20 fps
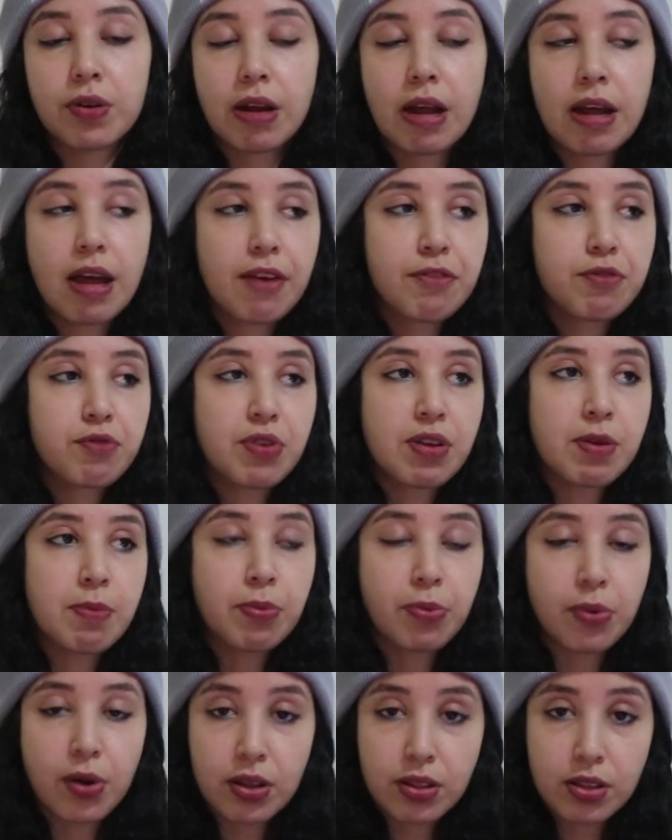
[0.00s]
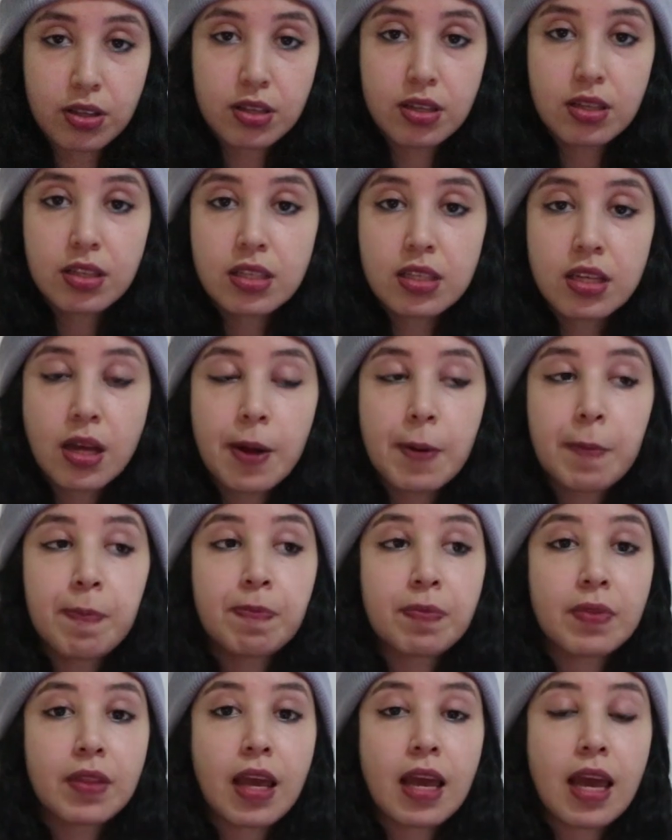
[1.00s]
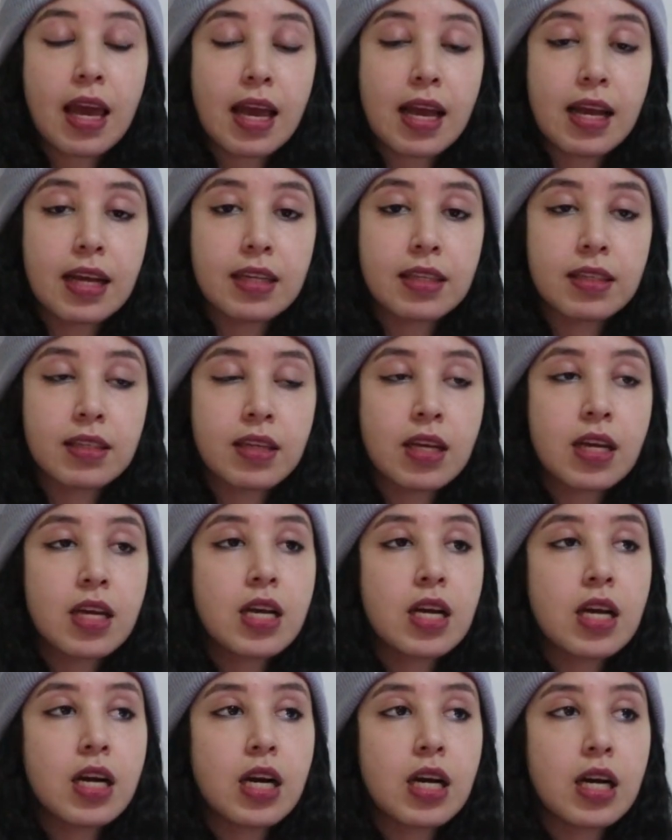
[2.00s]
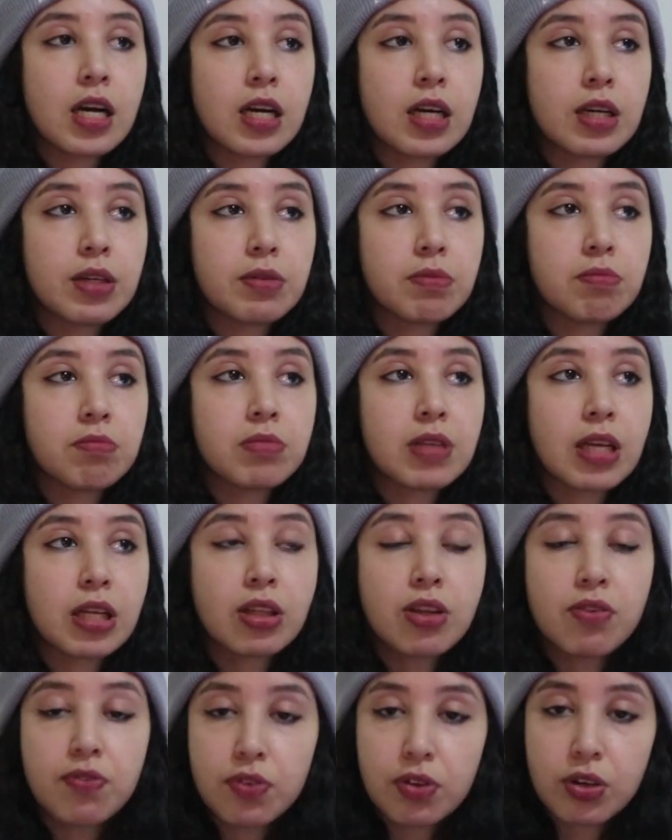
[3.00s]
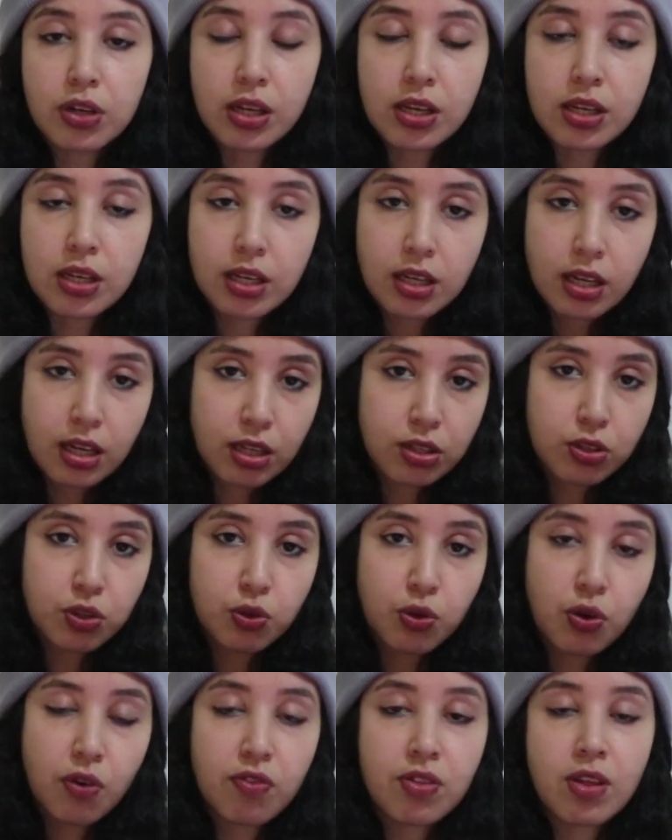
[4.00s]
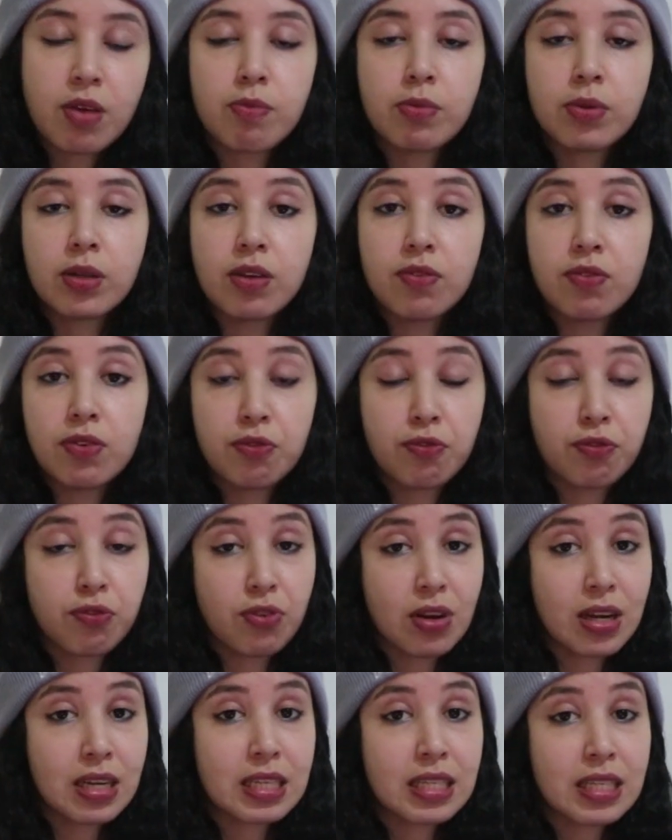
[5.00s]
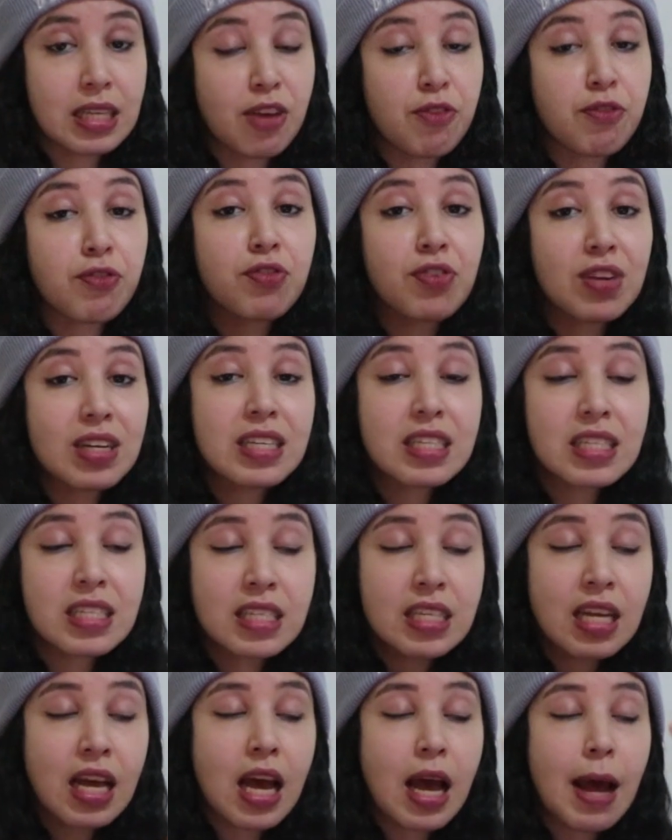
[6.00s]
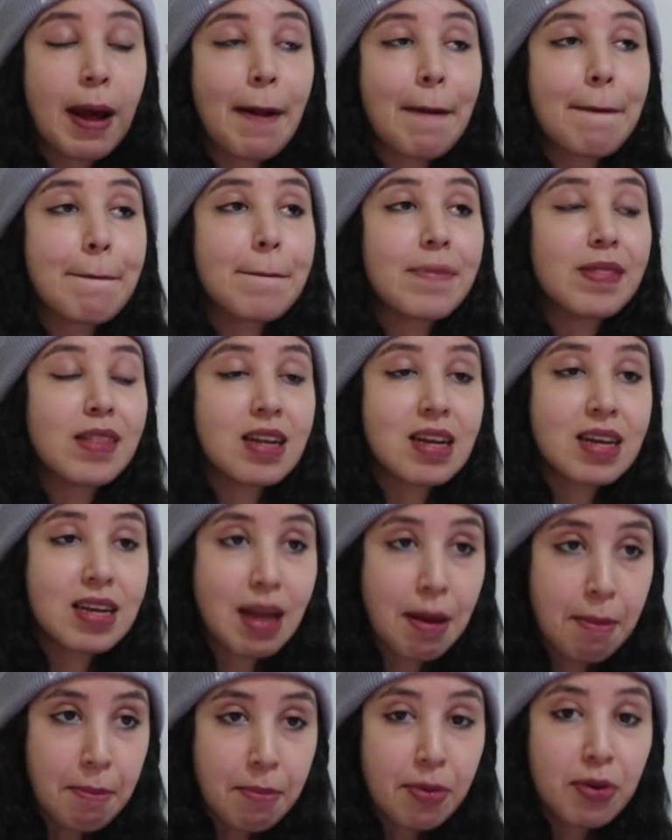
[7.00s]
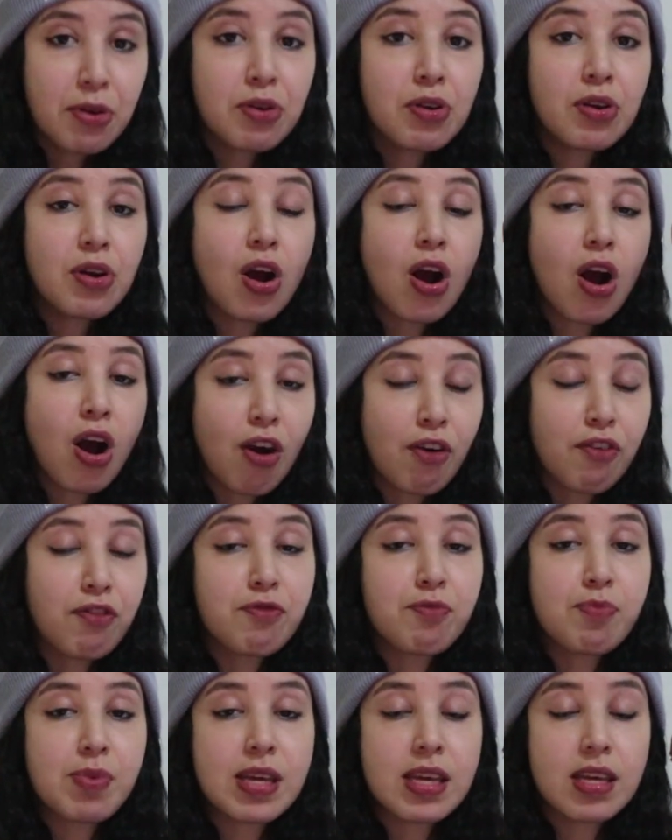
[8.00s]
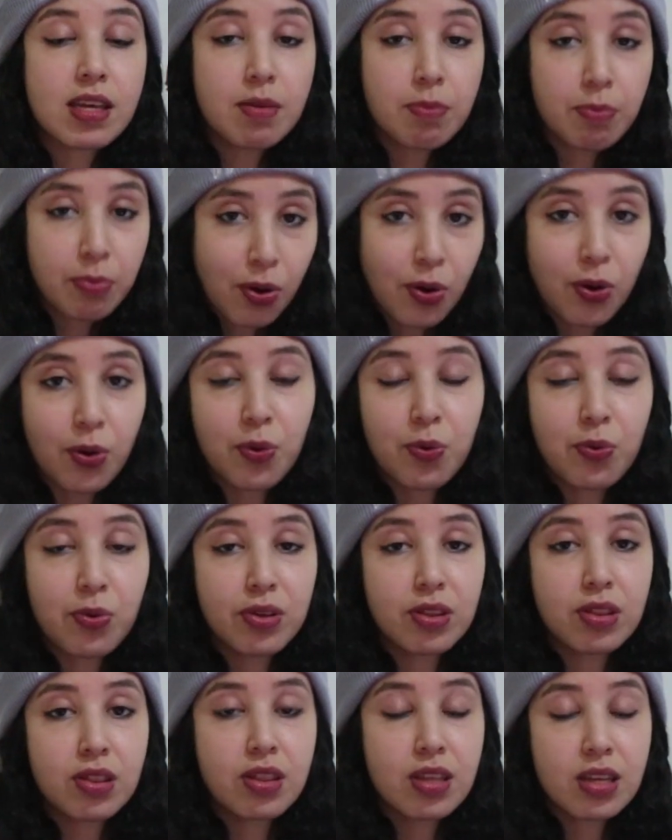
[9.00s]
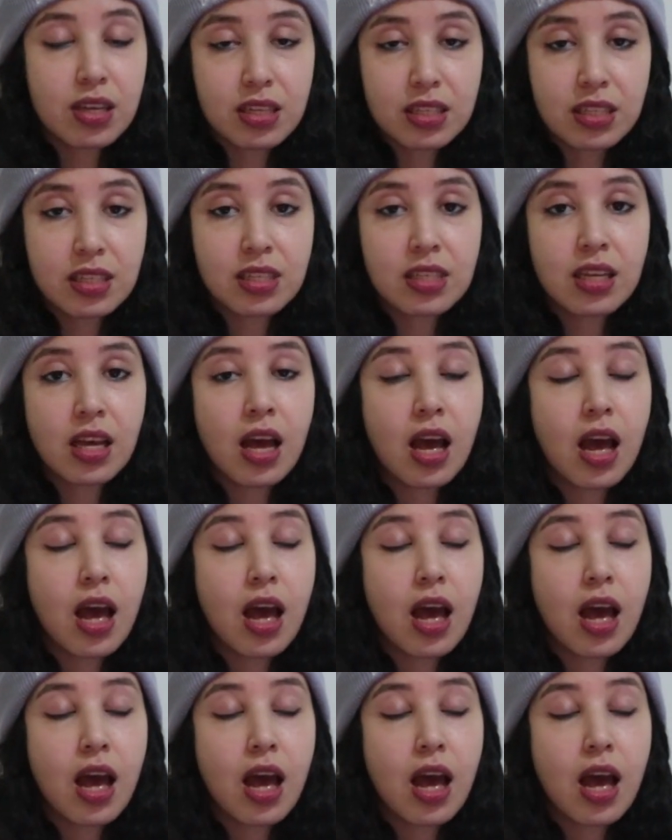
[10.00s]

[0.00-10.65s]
I have 3 brothers, and they live in, like, 2 of them live in France. And France, the number of people with this